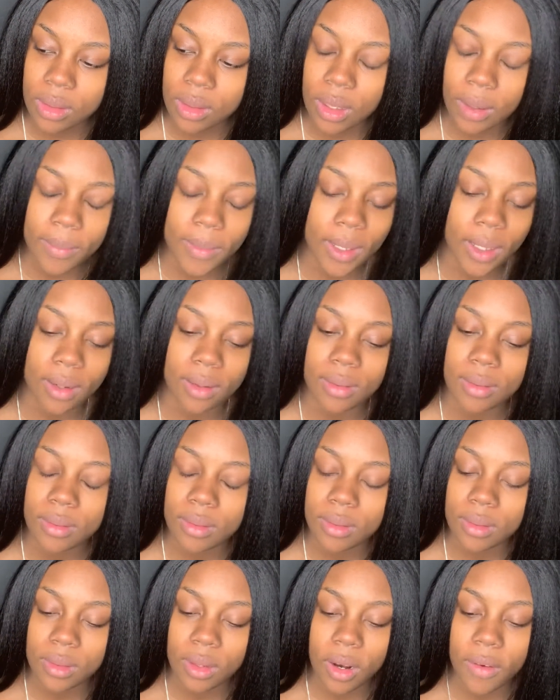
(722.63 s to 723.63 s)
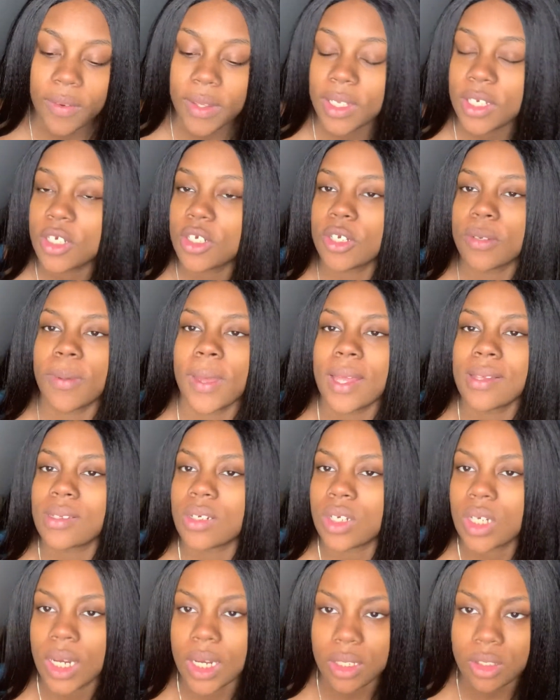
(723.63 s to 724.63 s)
I mean, our relationship hasn't
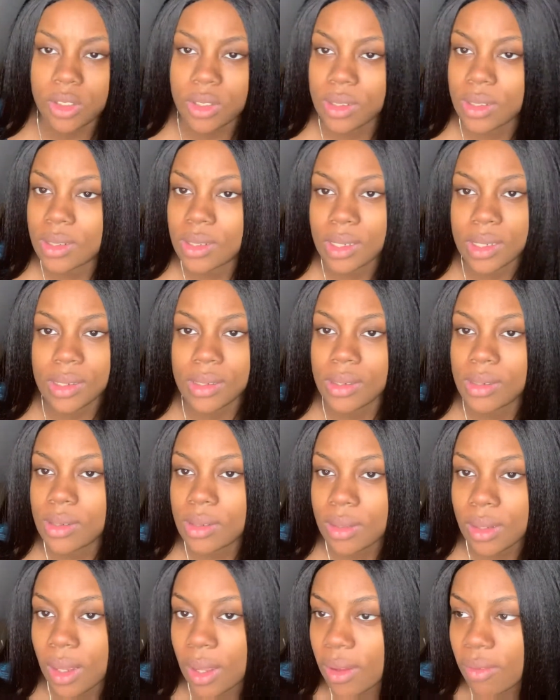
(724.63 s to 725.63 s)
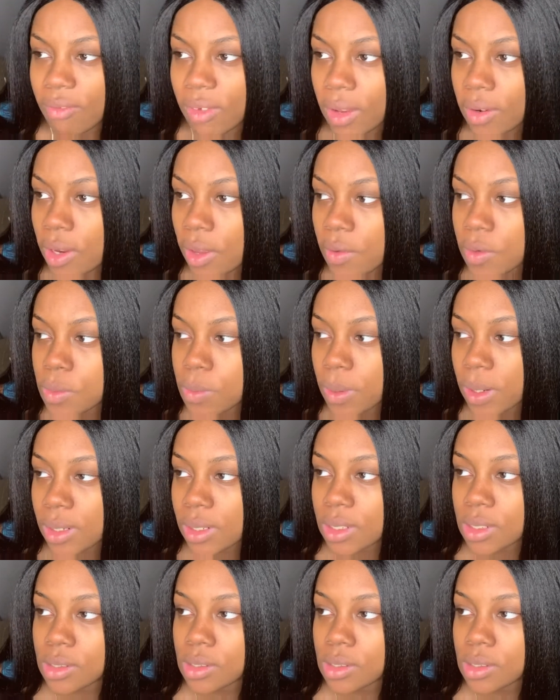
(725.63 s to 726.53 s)
changed since I found out I was pregnant.